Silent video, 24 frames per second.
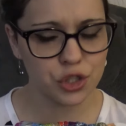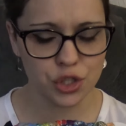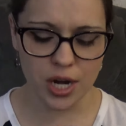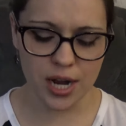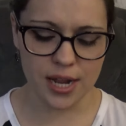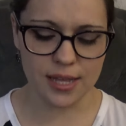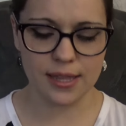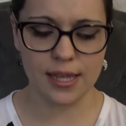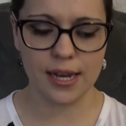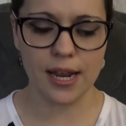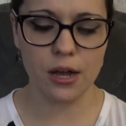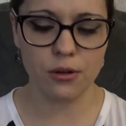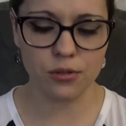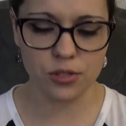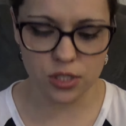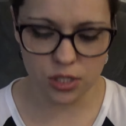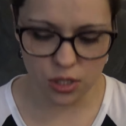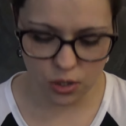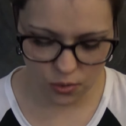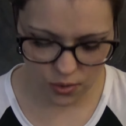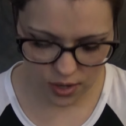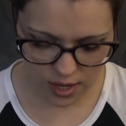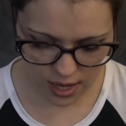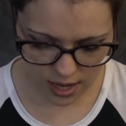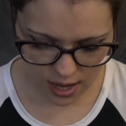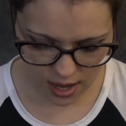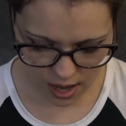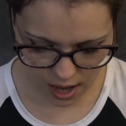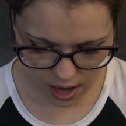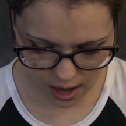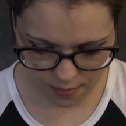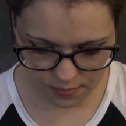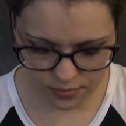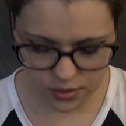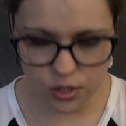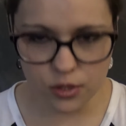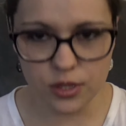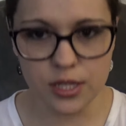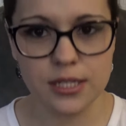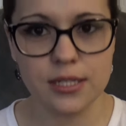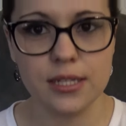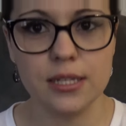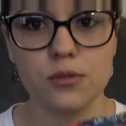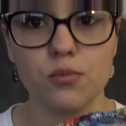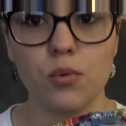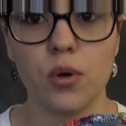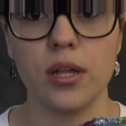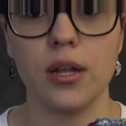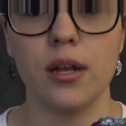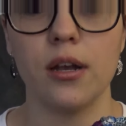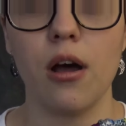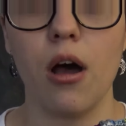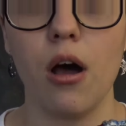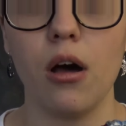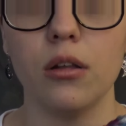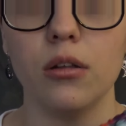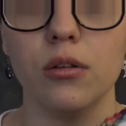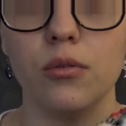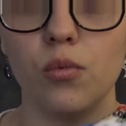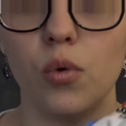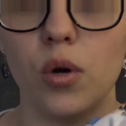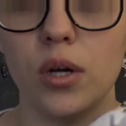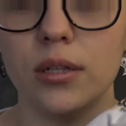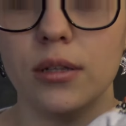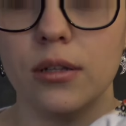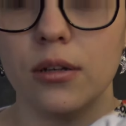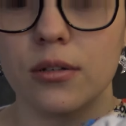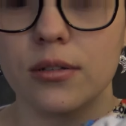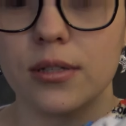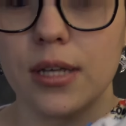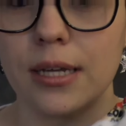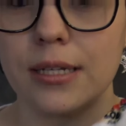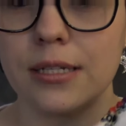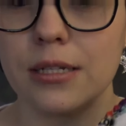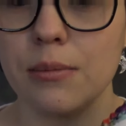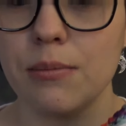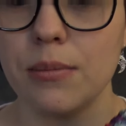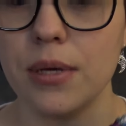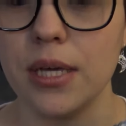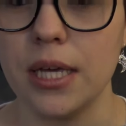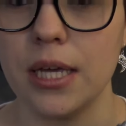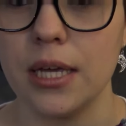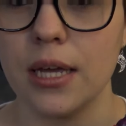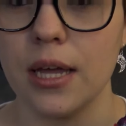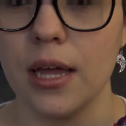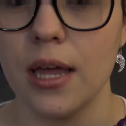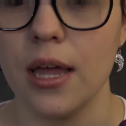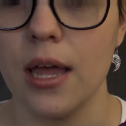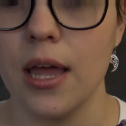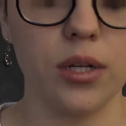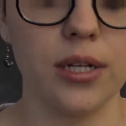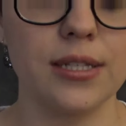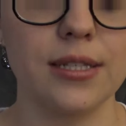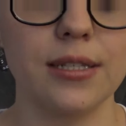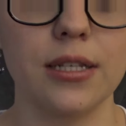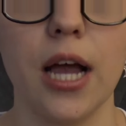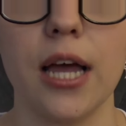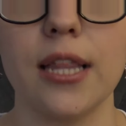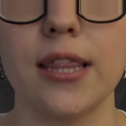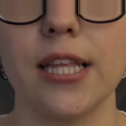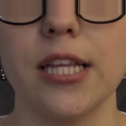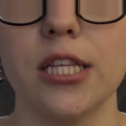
trying that out so um, so this is what an all-in-one looks like to me and it's got